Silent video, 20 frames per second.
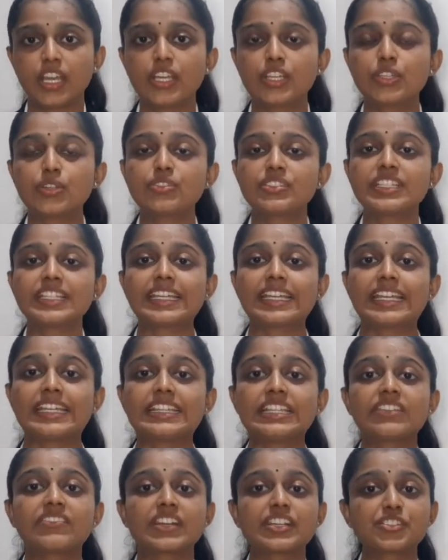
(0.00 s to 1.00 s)
using
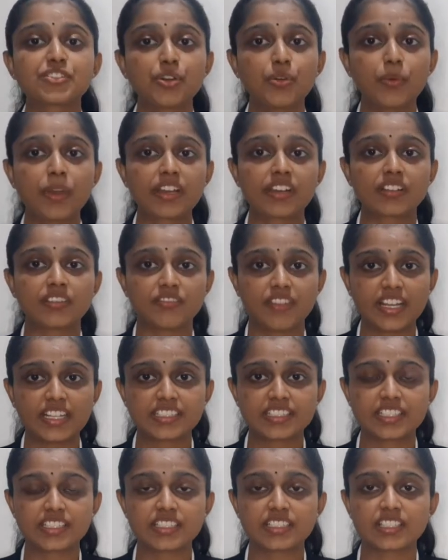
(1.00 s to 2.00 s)
either retroviral
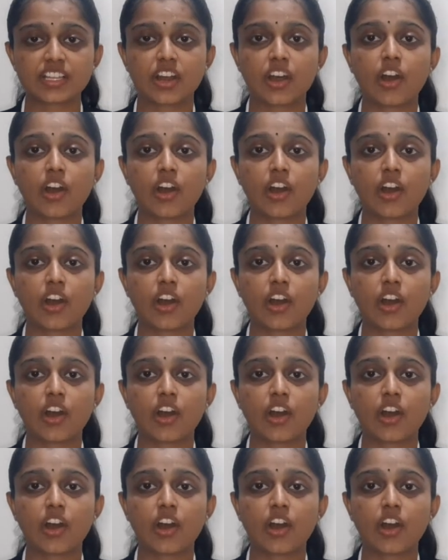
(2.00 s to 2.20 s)
vectors